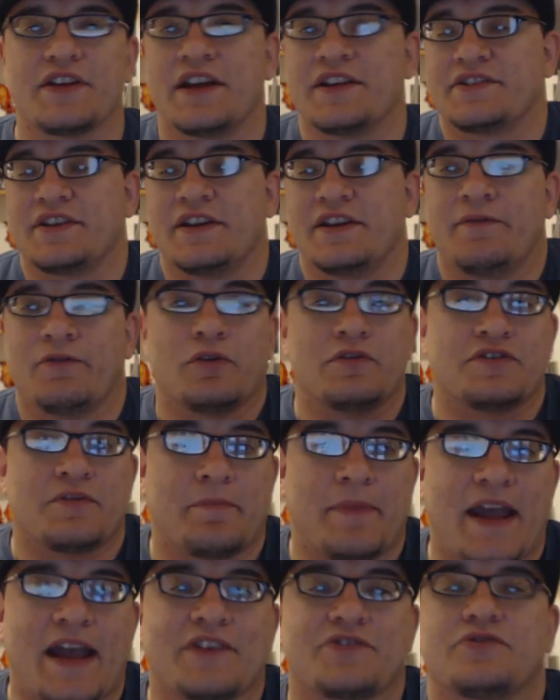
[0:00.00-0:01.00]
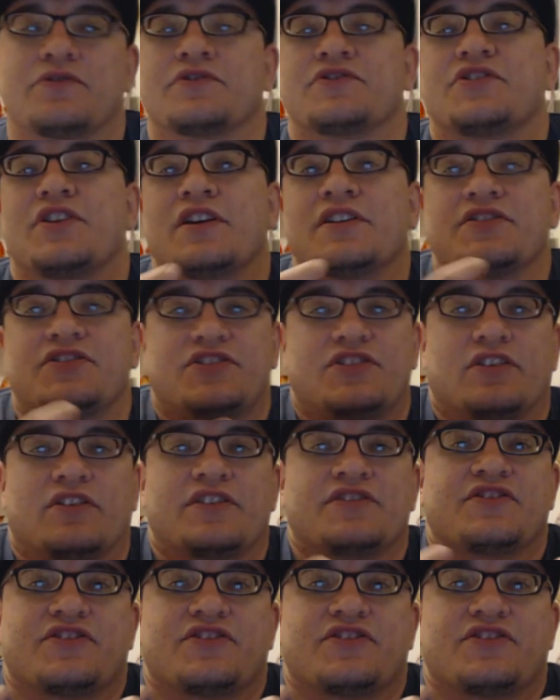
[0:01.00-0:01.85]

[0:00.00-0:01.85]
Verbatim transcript: as even though he's a bastard son, still